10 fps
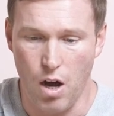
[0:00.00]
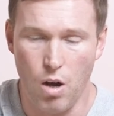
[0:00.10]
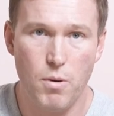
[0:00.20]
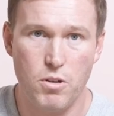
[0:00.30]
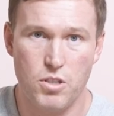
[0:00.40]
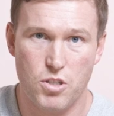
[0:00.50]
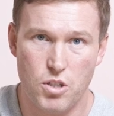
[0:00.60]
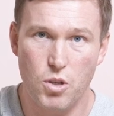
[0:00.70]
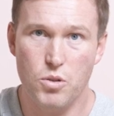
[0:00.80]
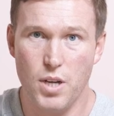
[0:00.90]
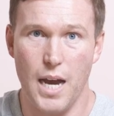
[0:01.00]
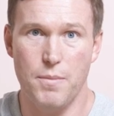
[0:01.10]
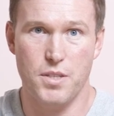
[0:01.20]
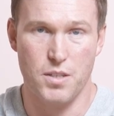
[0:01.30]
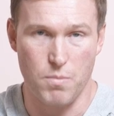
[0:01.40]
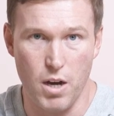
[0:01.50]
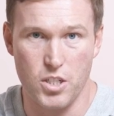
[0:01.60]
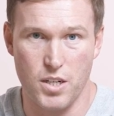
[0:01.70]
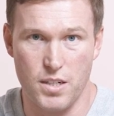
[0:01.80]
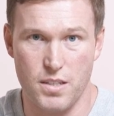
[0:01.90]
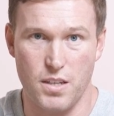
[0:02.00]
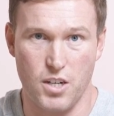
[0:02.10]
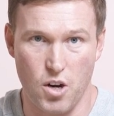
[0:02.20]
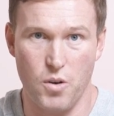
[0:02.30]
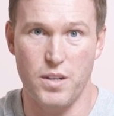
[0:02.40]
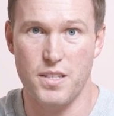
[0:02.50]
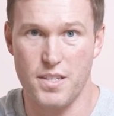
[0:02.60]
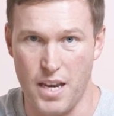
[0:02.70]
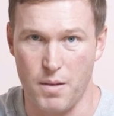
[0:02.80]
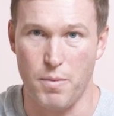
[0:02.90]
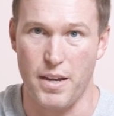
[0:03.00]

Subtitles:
almost 2 times as much as the current Stagg